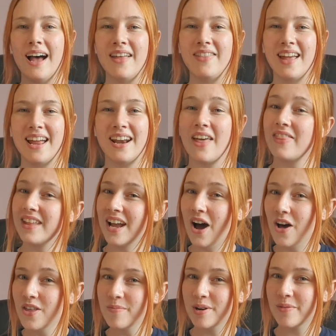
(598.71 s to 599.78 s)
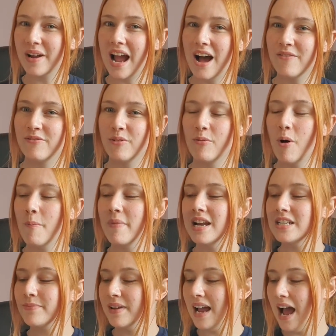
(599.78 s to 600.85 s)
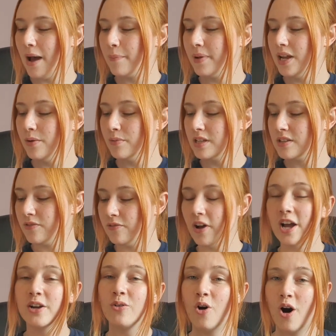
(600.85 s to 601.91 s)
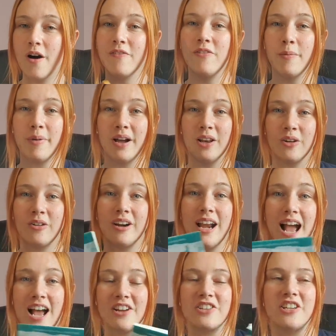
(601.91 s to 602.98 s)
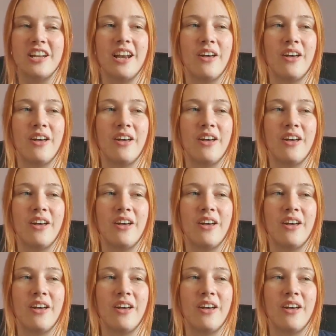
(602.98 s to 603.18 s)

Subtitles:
And then the other book we have for what made me happy was Final Offer by Lauren Asher.